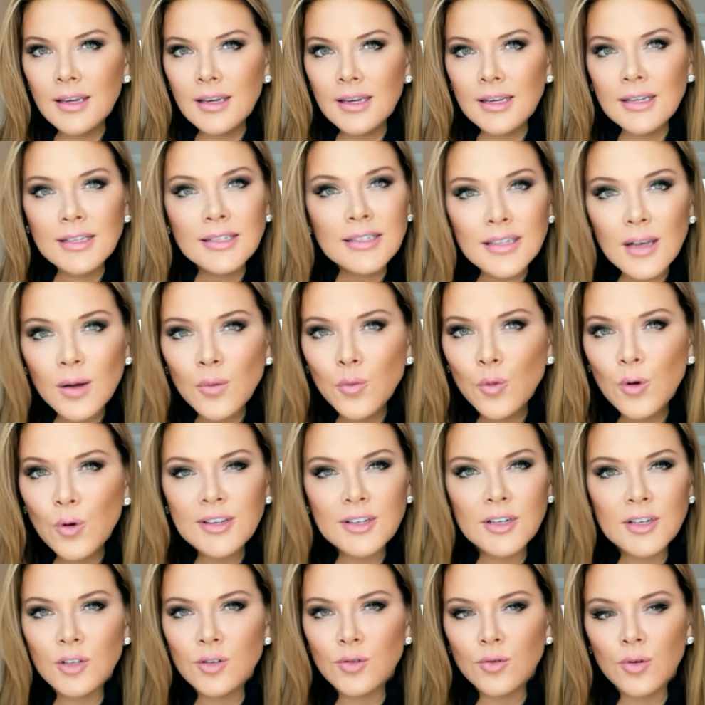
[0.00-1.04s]
in some
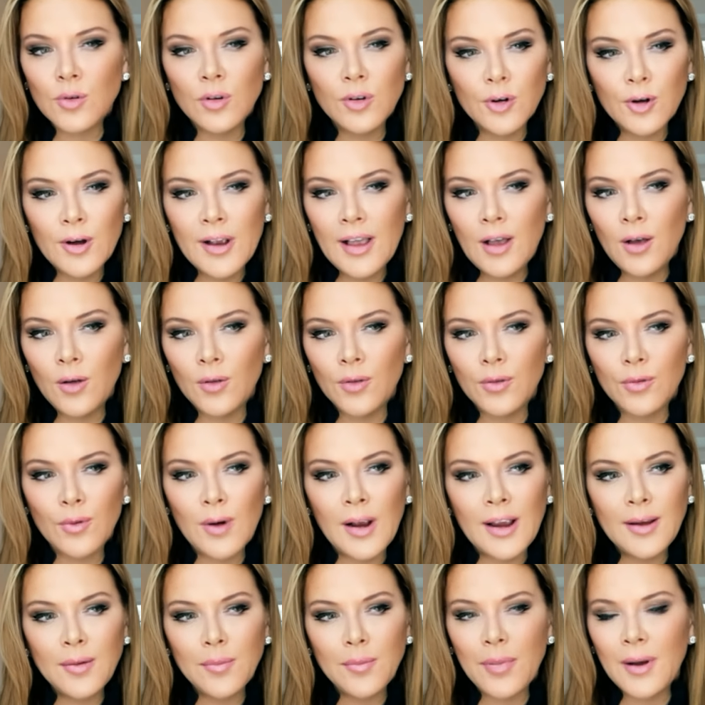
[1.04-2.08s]
ways, control your health,
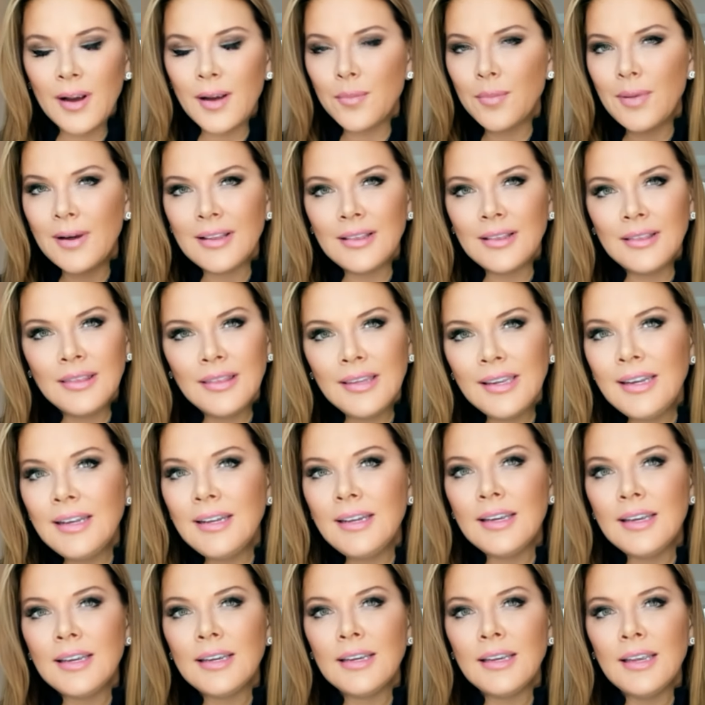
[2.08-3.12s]
right? By
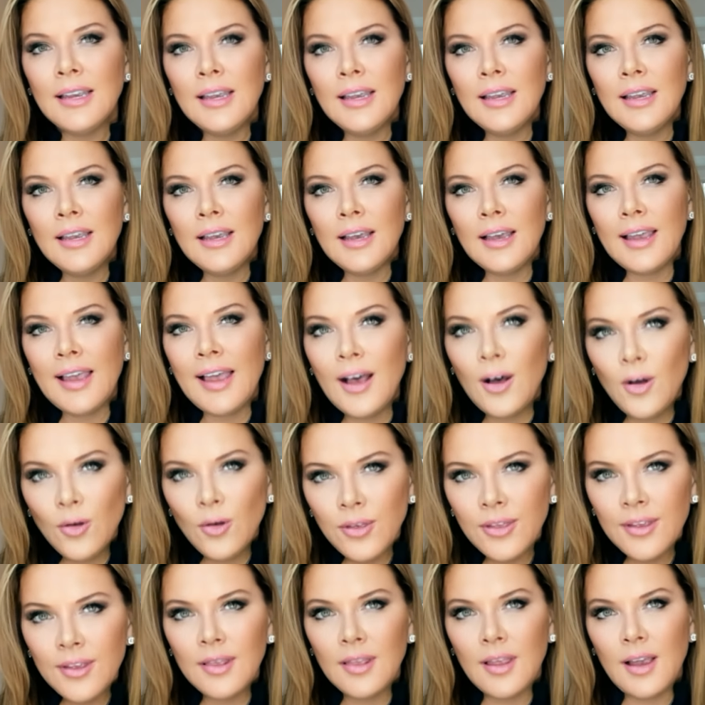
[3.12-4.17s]
leading a
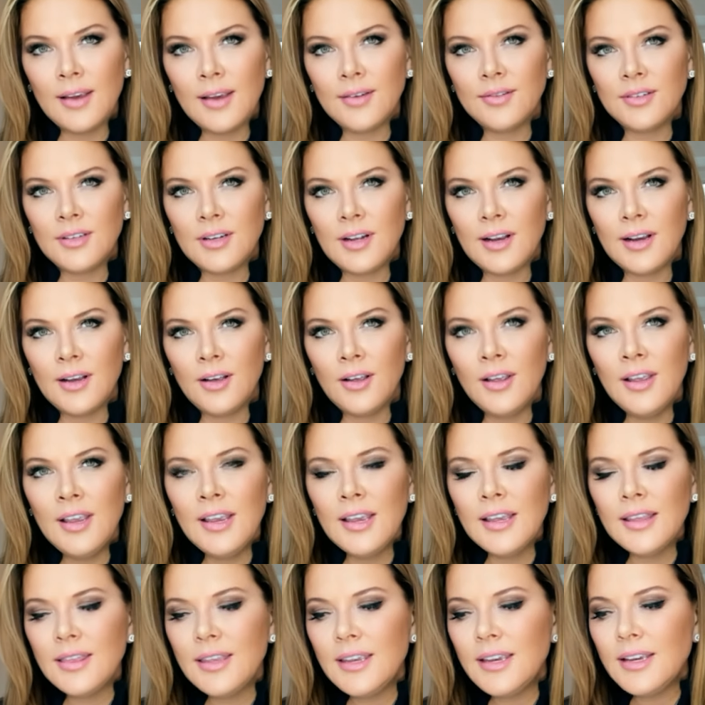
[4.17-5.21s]
healthy lifestyle.
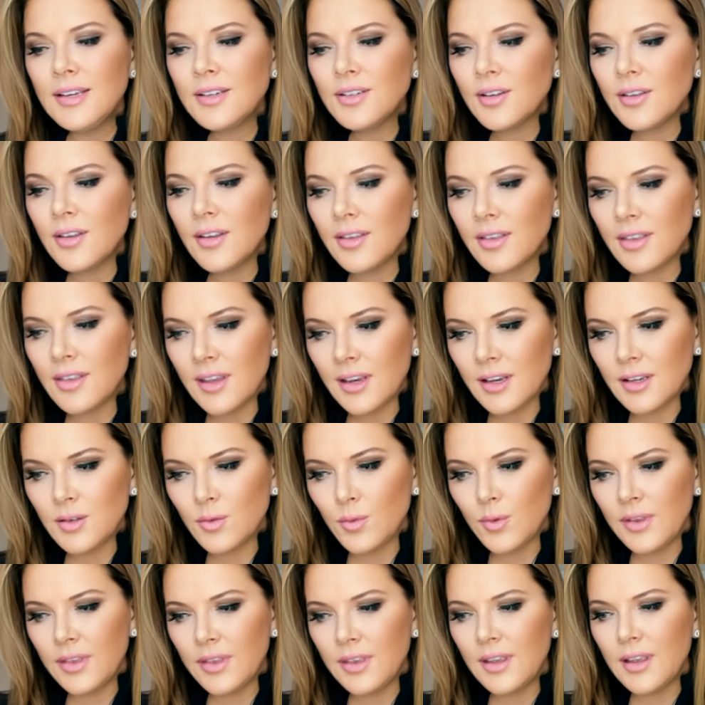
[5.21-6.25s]
These are the
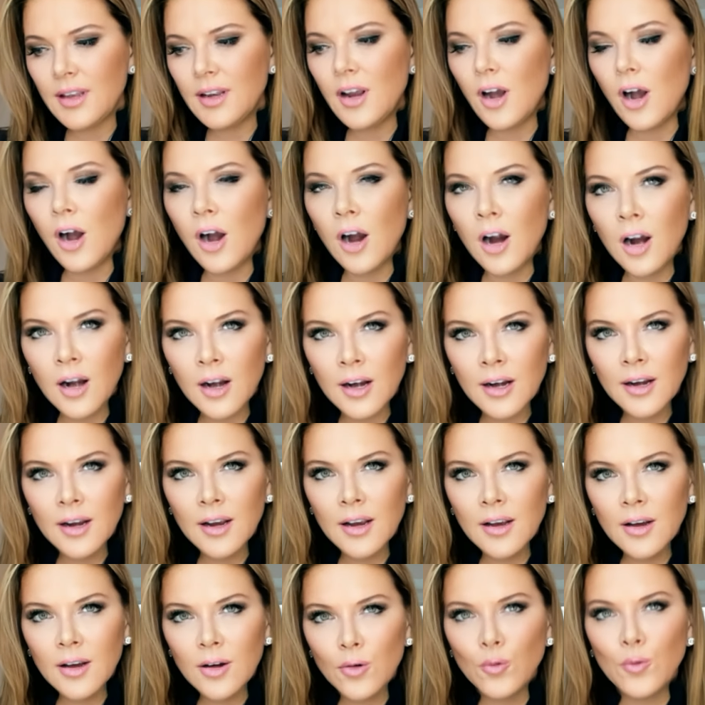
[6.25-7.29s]
things within our
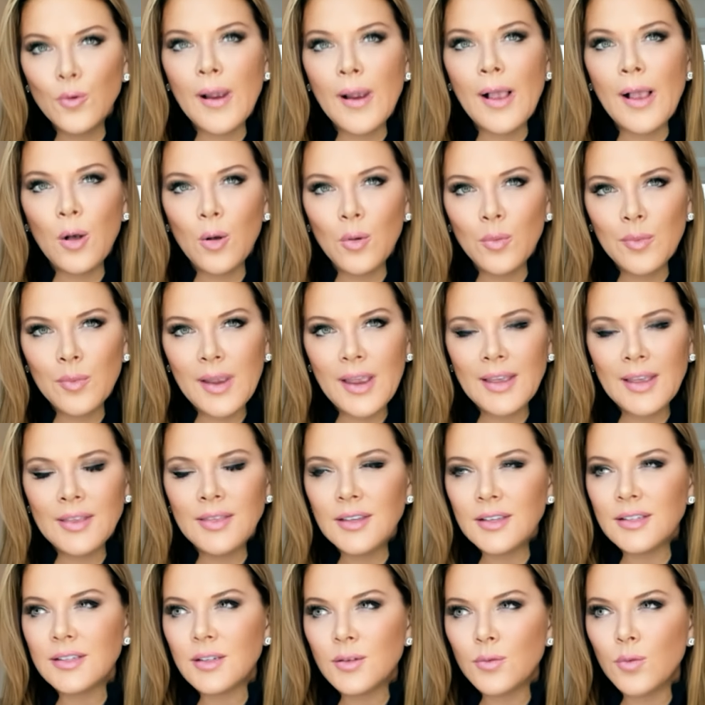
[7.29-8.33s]
realm,
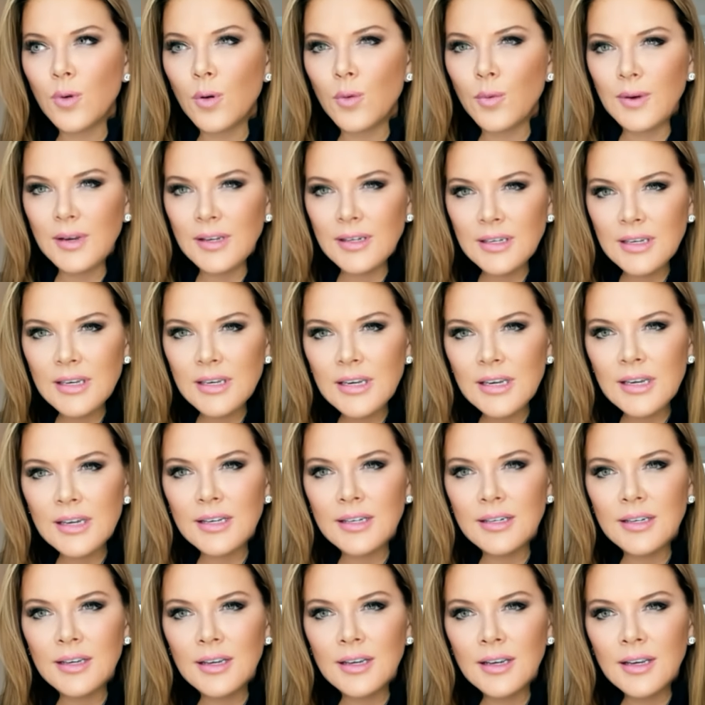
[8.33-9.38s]
and this is what we
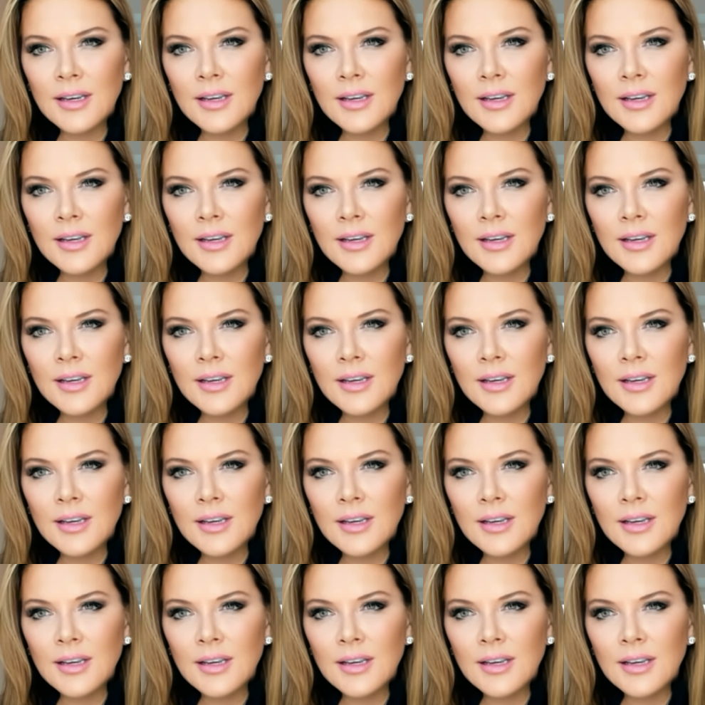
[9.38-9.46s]
need